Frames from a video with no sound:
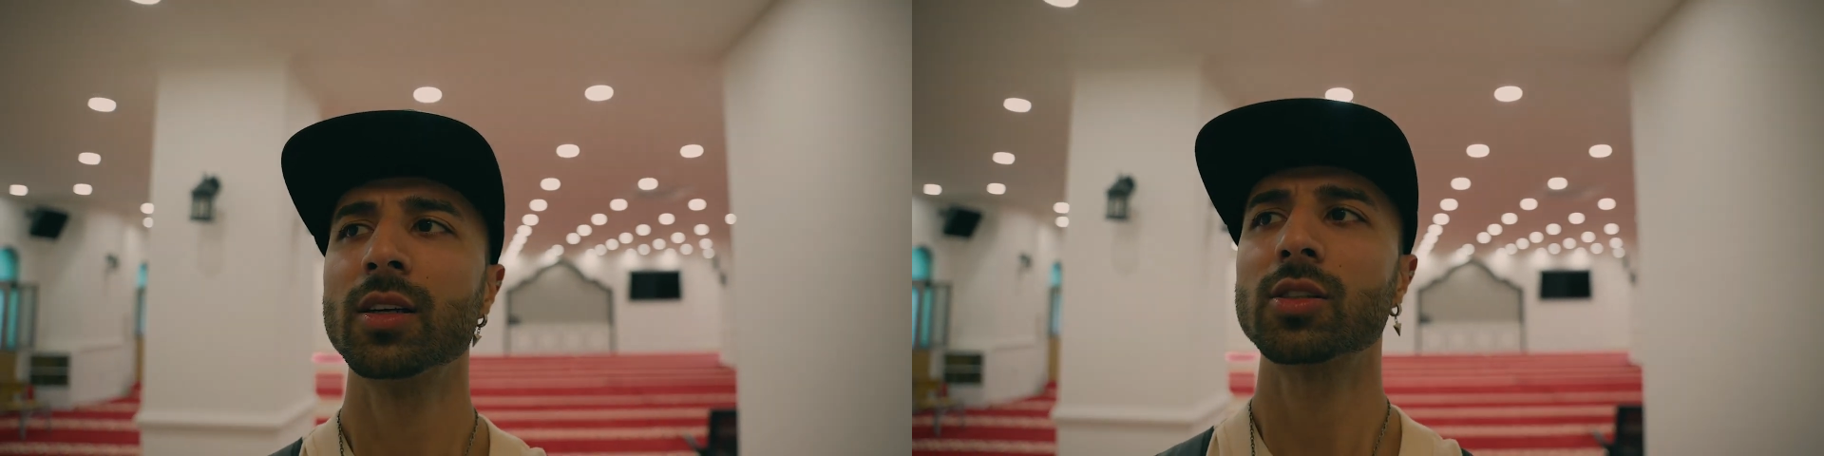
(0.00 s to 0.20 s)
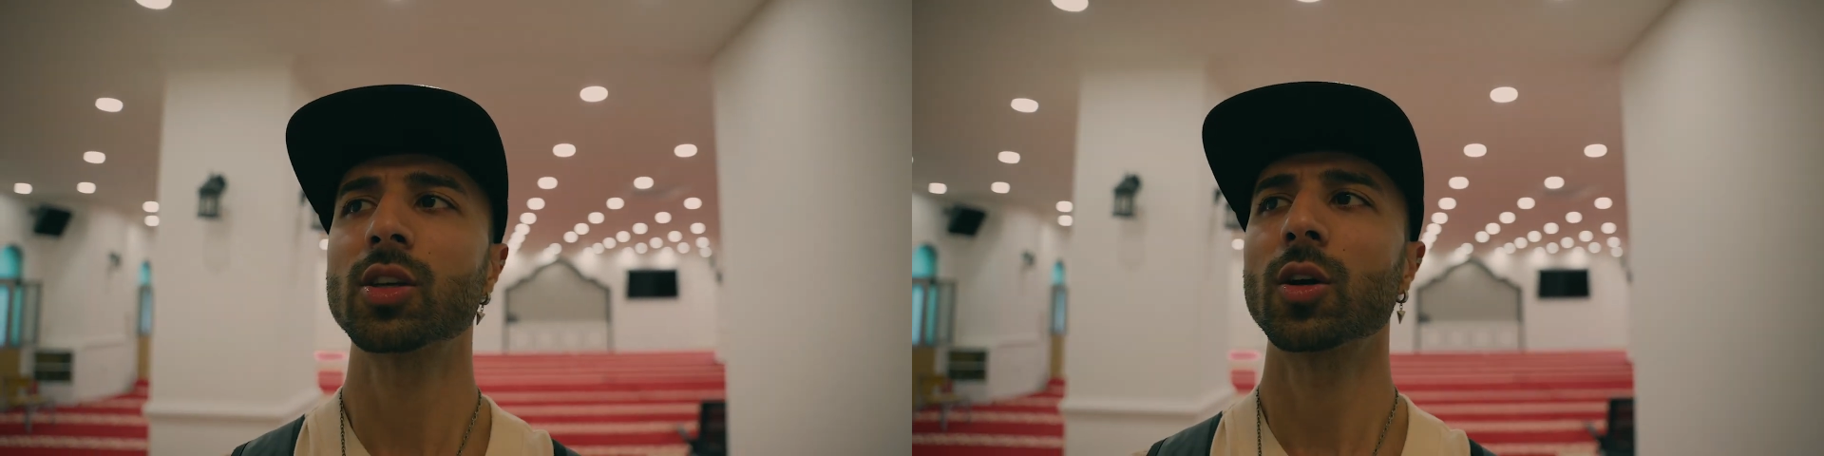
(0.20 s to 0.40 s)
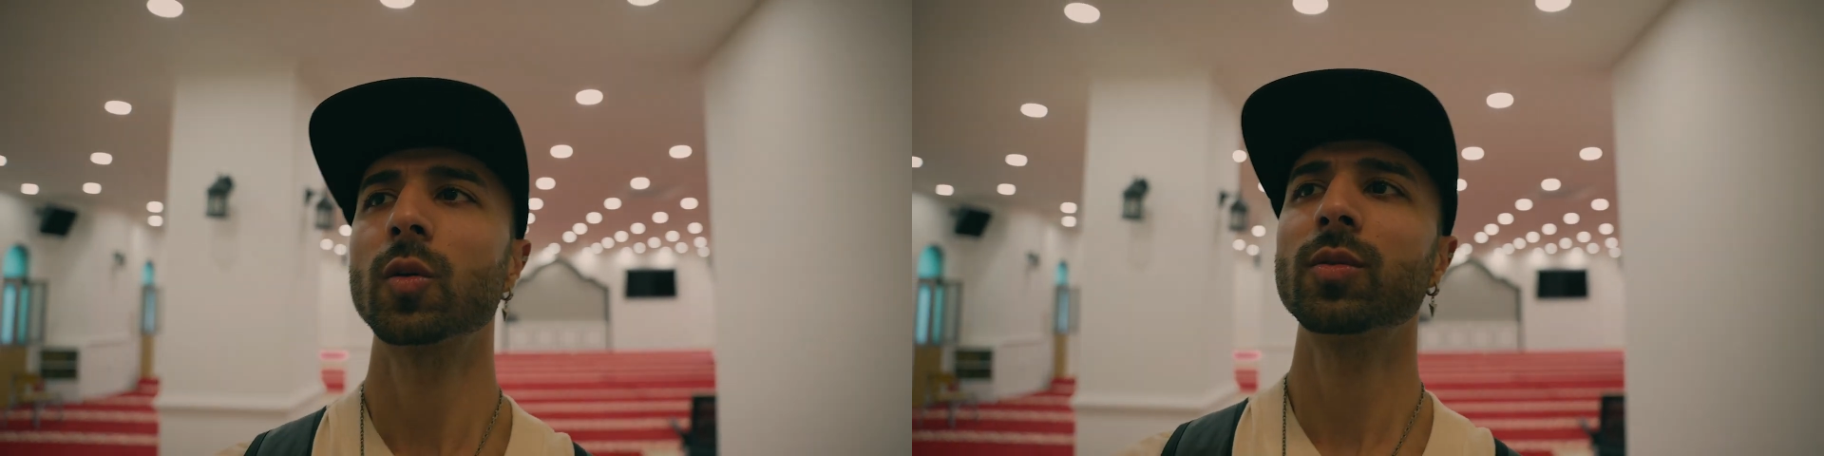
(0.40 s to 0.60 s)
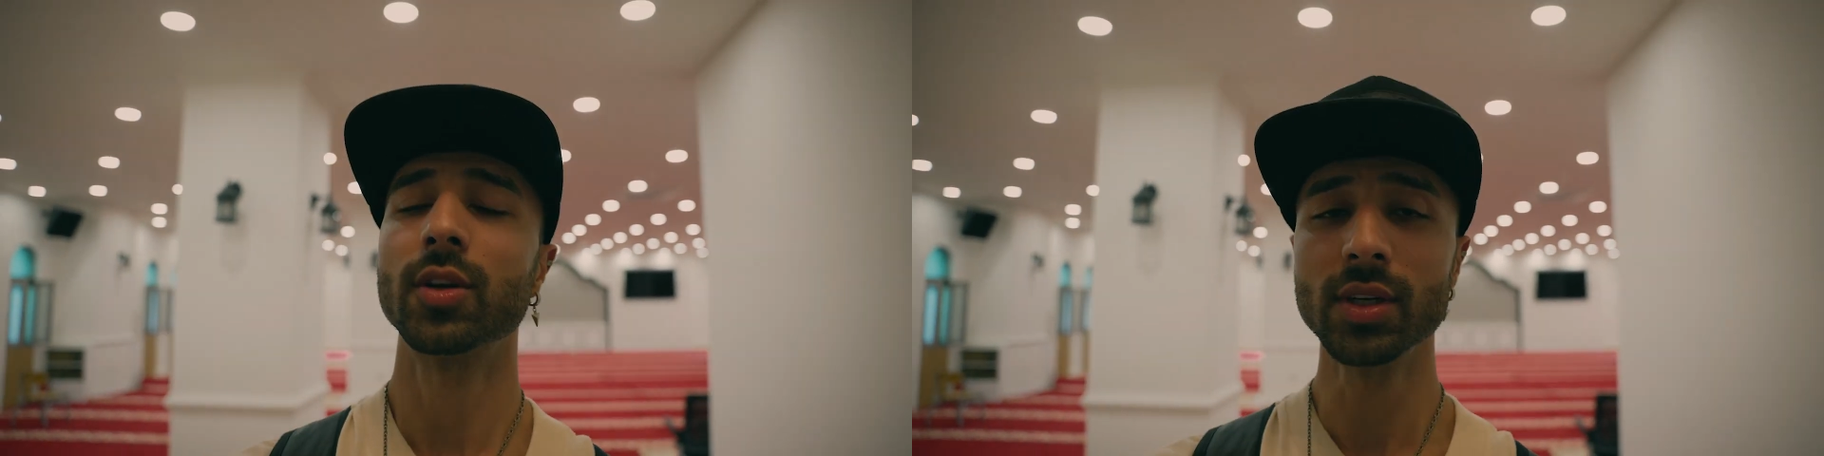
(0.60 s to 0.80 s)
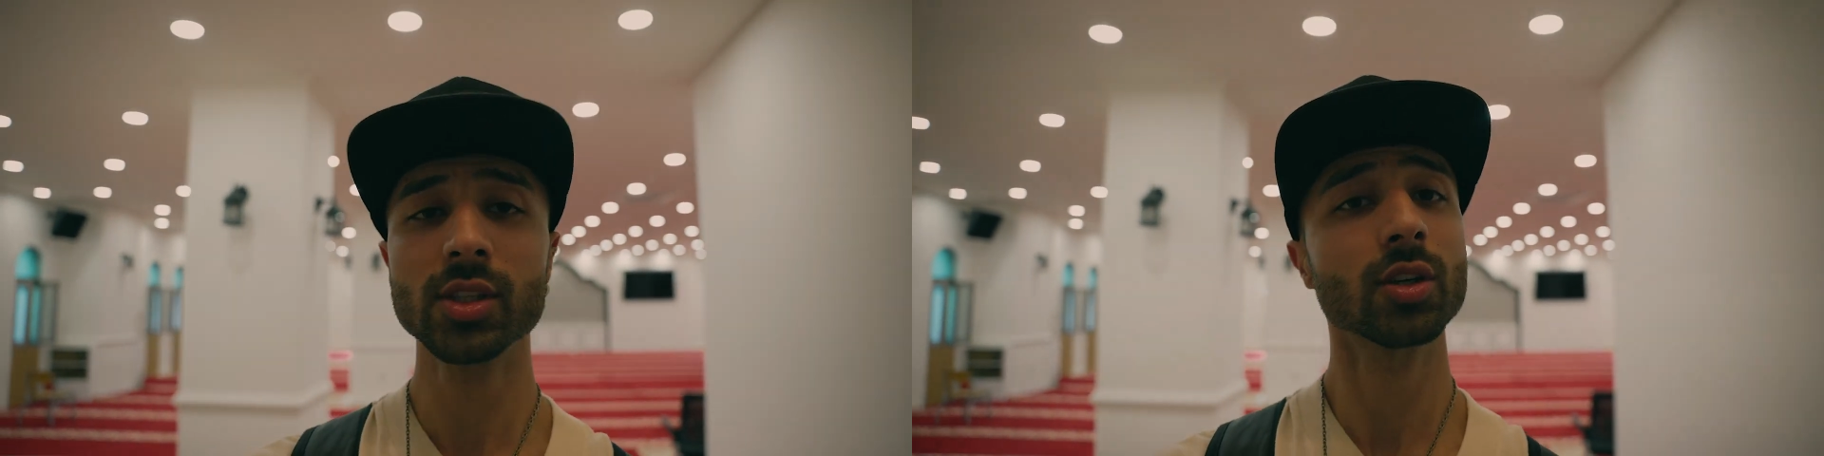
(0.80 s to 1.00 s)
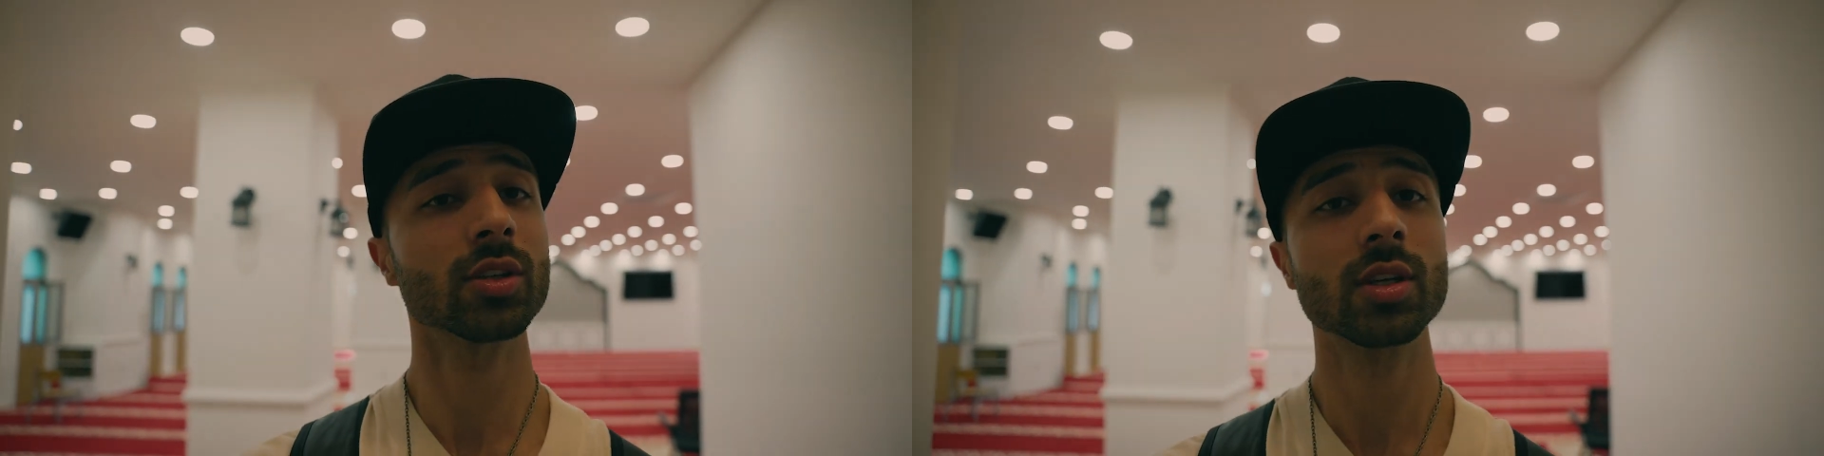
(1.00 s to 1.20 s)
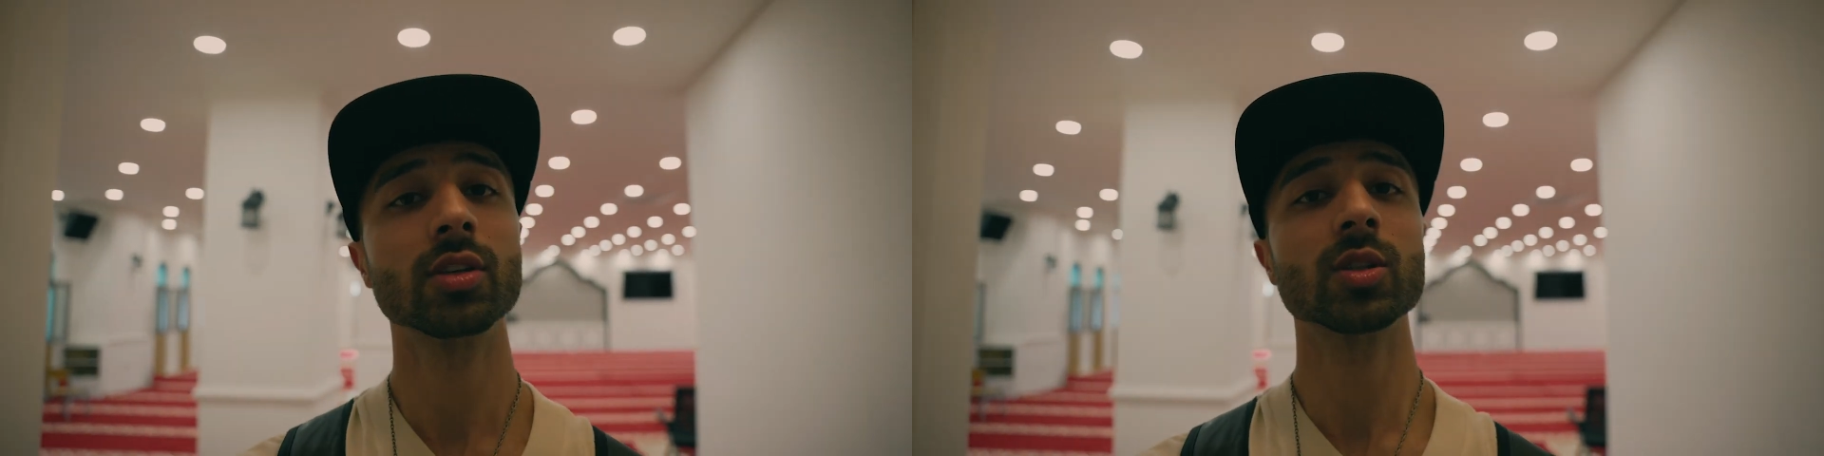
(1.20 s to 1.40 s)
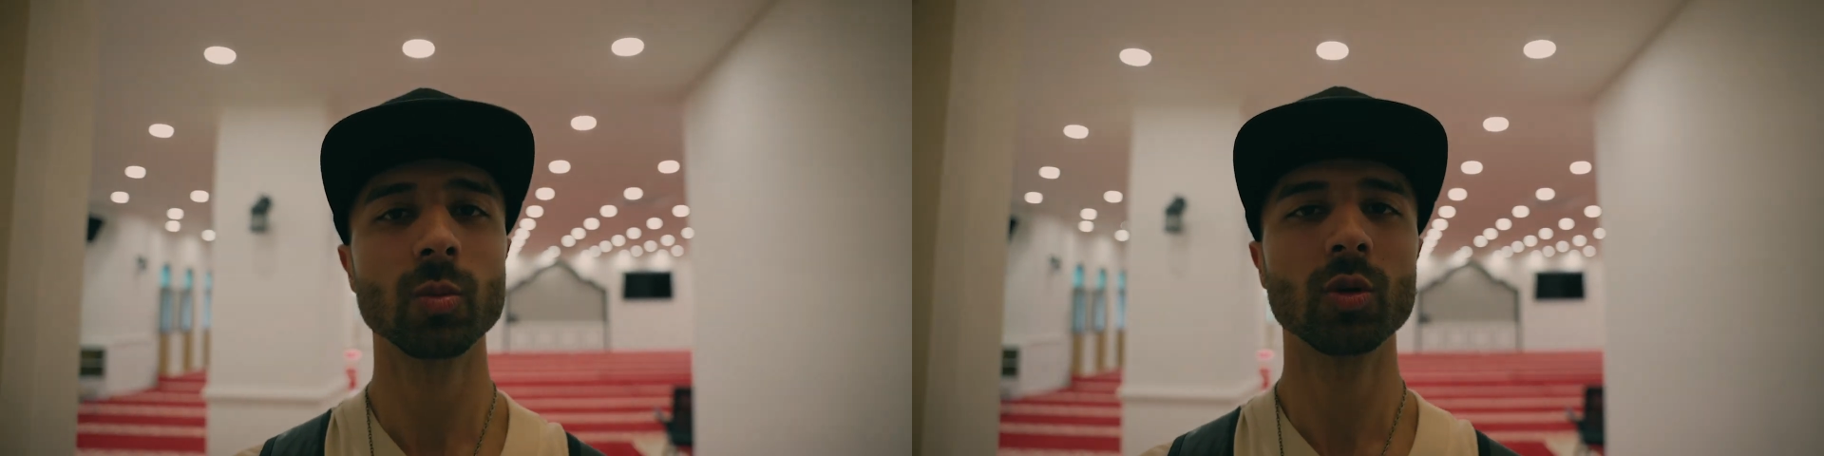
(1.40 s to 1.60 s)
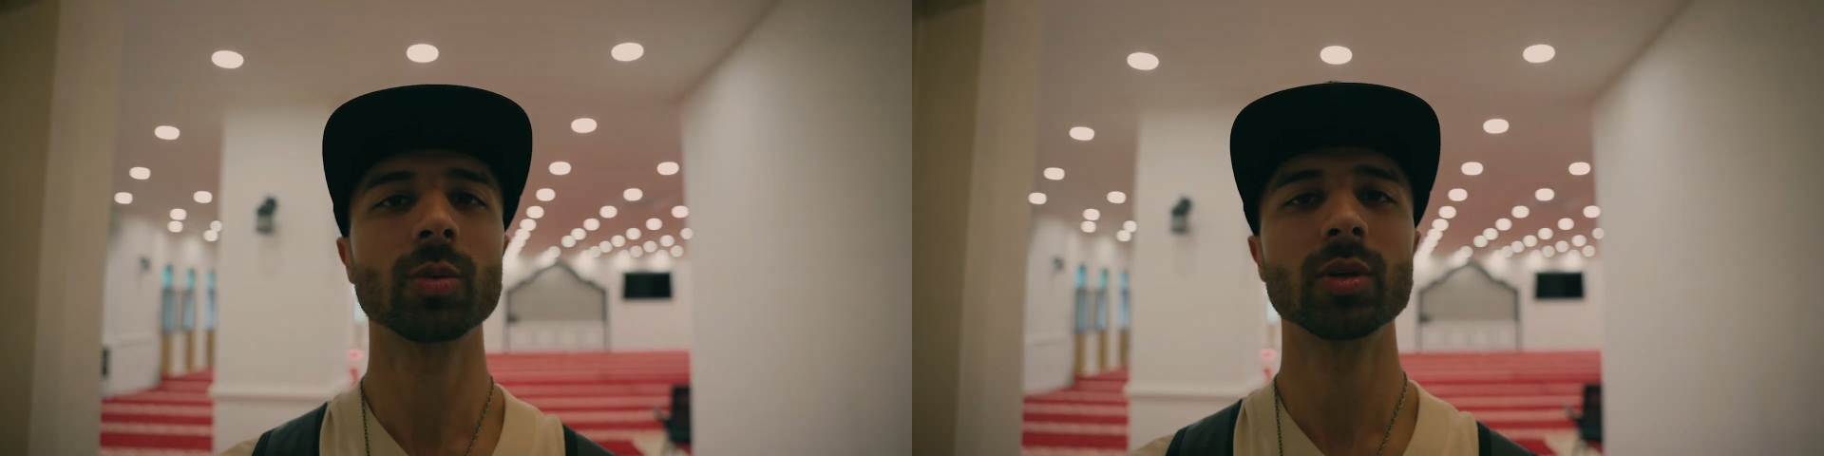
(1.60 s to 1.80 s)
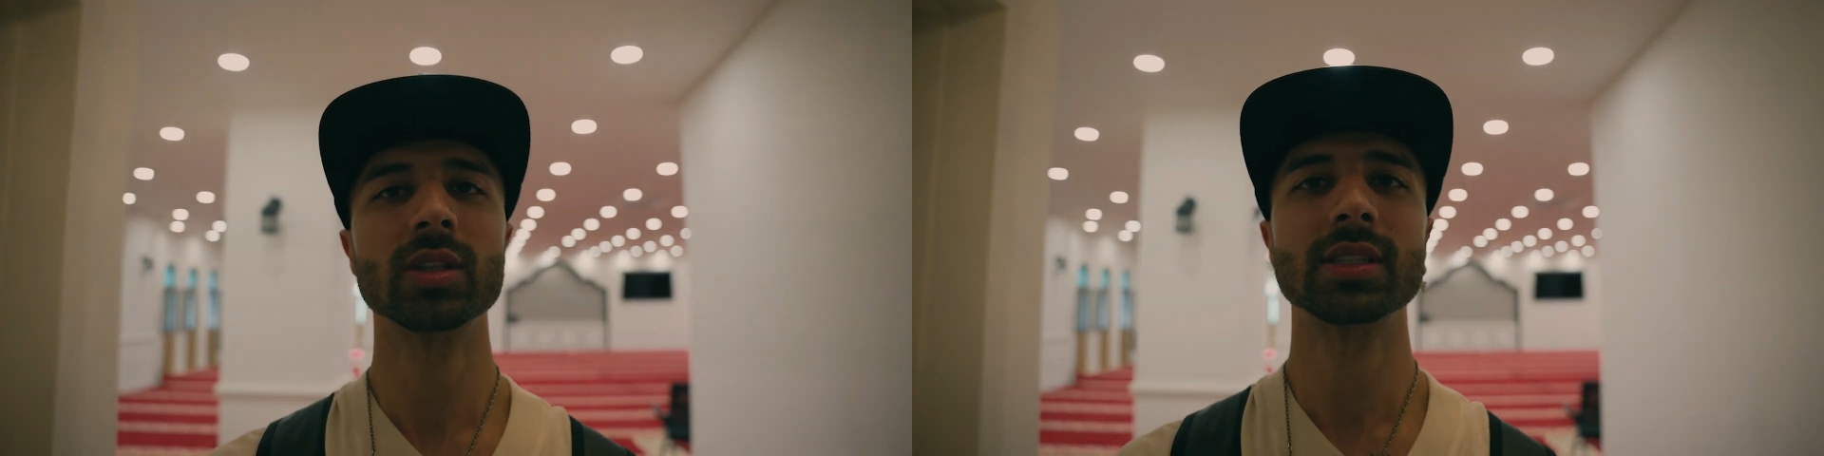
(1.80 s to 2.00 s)
So there is a good small
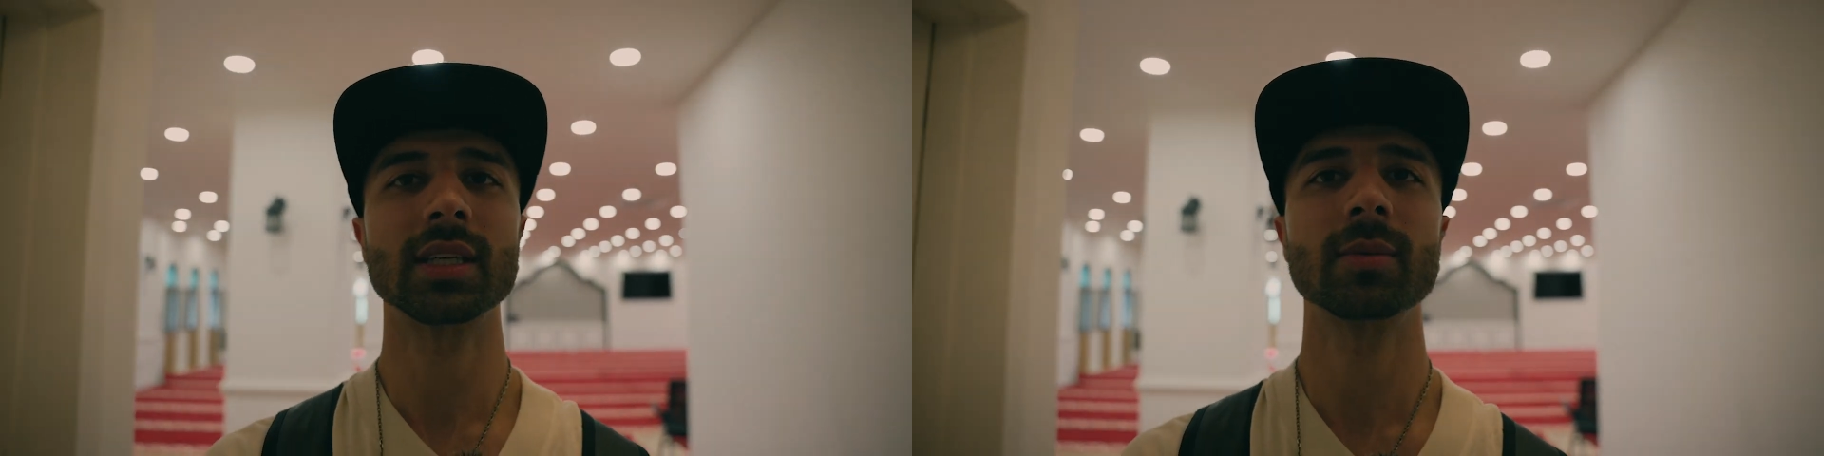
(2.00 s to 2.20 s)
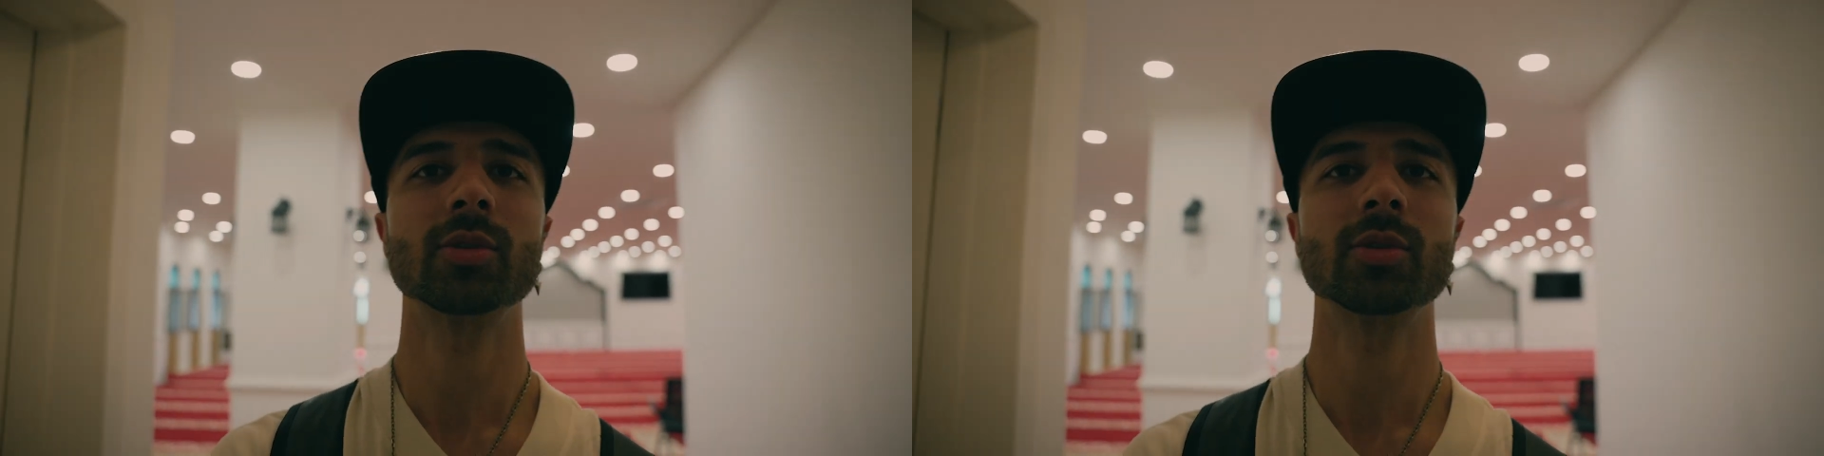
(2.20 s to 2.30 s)
community,